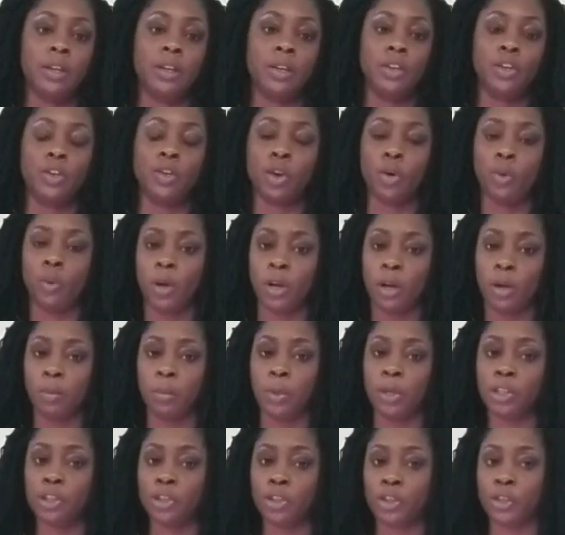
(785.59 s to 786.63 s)
You don't want to
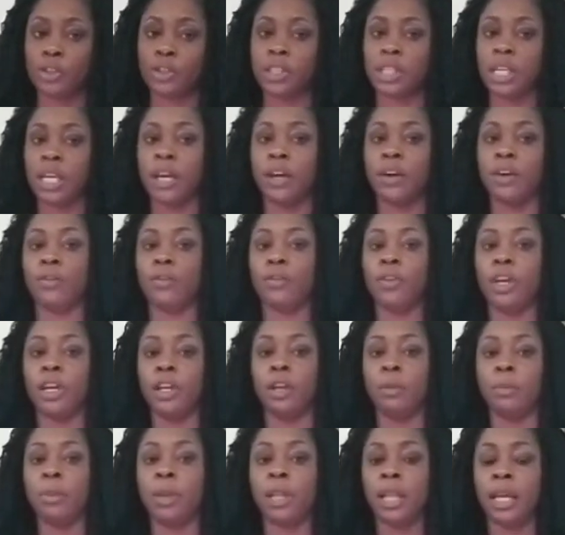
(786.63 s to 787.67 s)
put yourself in
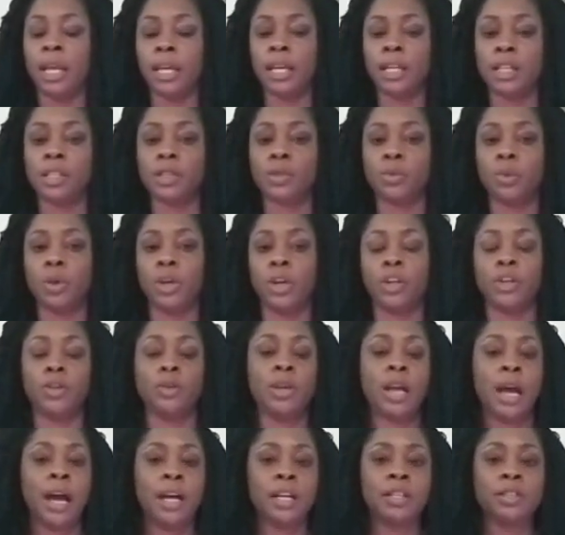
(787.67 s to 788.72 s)
a place where you
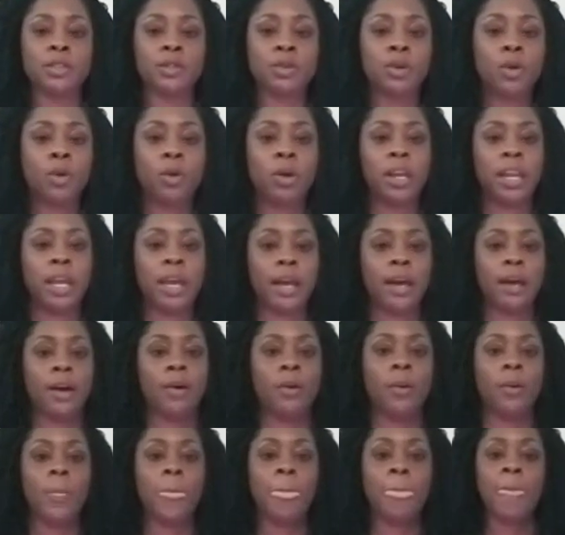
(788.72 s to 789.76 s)
guys are going
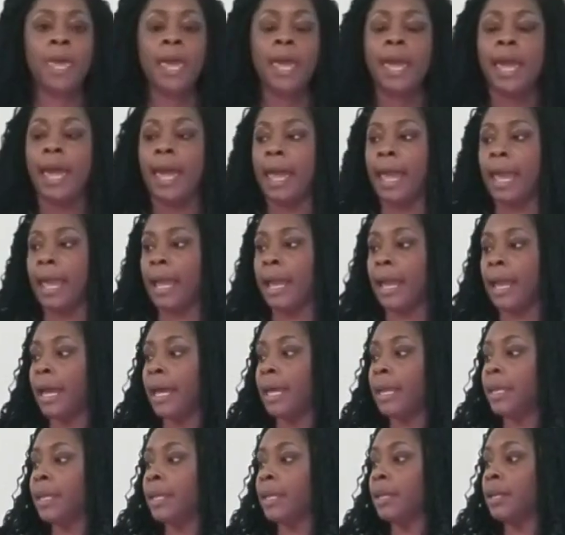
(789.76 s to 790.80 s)
out
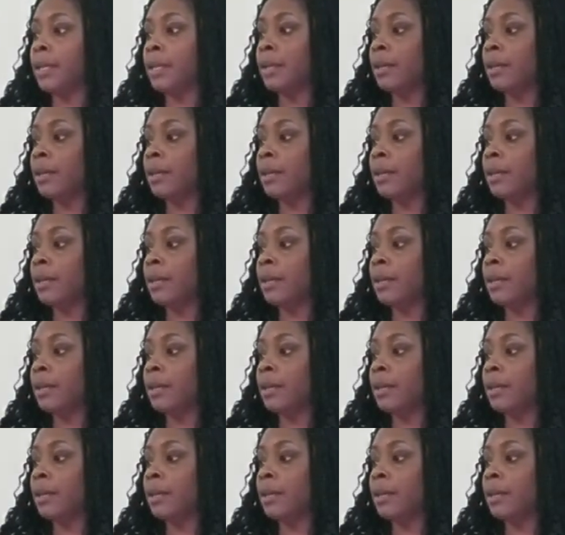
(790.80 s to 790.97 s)
and